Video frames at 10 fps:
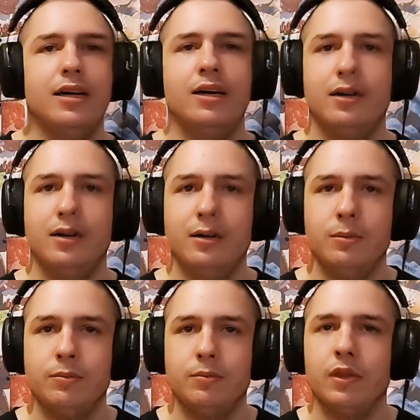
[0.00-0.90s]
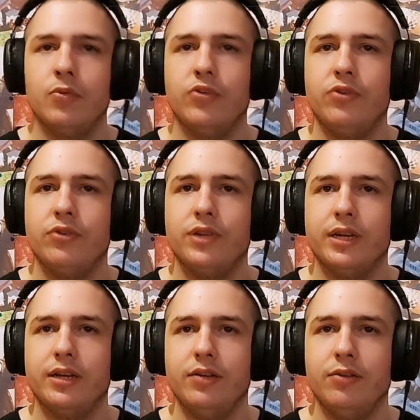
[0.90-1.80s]
Why is the
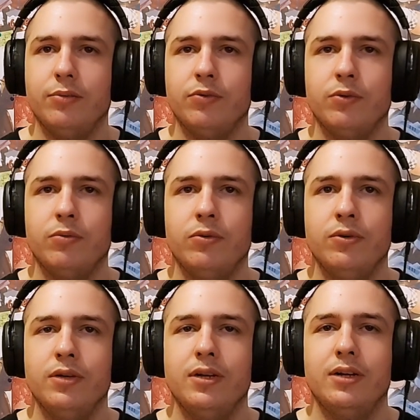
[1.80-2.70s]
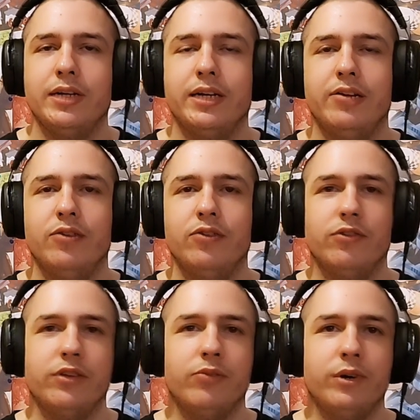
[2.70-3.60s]
sky so much more blue? Okay, they don't
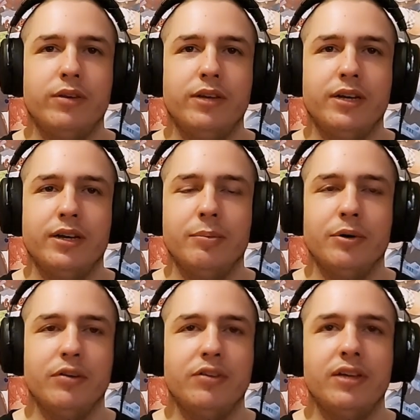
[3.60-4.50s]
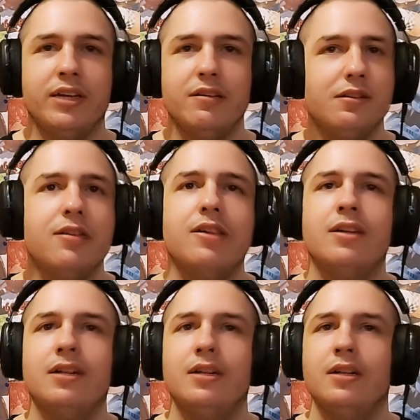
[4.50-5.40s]
translate what the poet said, I guess.
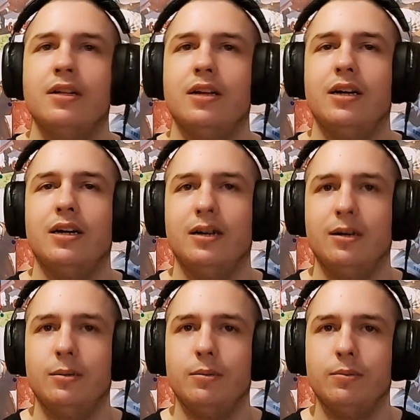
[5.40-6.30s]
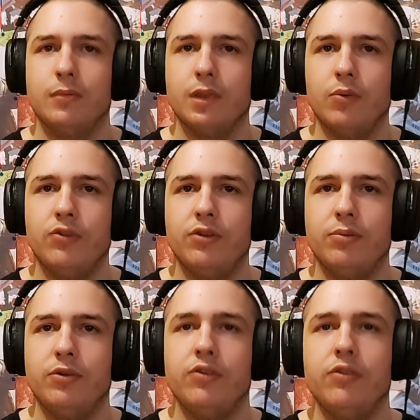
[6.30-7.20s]
Why is
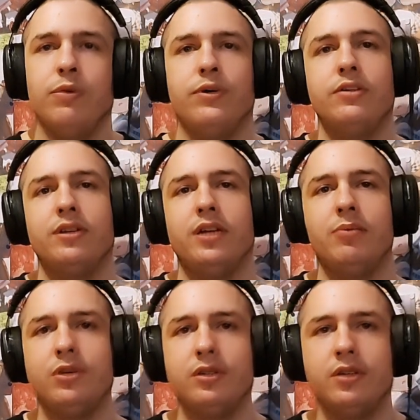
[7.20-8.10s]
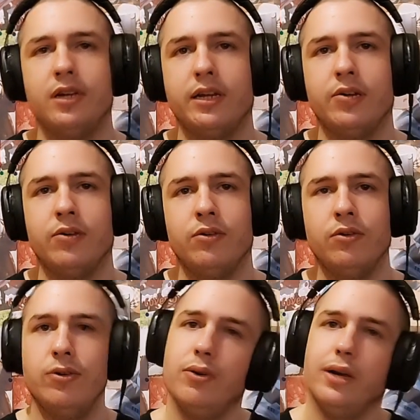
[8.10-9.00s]
the breeze so perfect today? Pretending like I don't
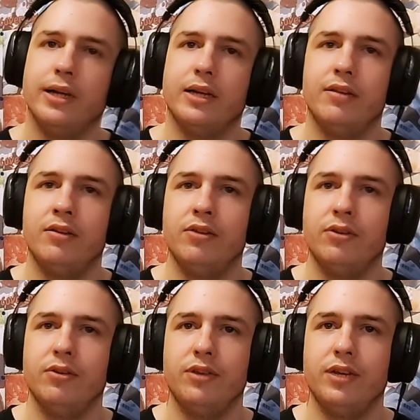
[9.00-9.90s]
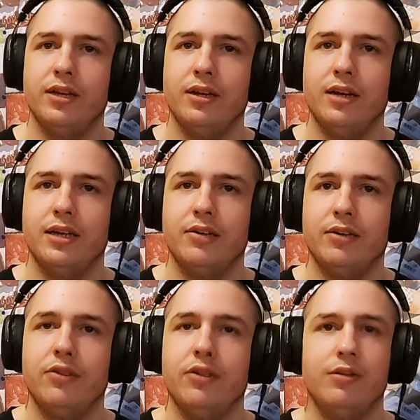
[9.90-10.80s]
know, like I didn't hear a thing, like I
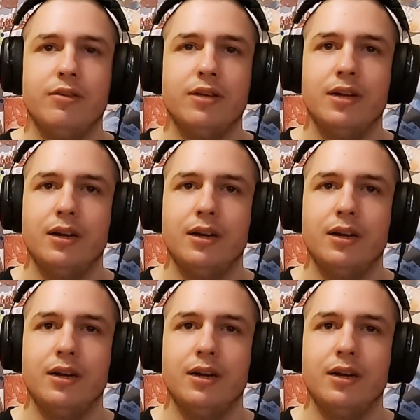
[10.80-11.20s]
always did.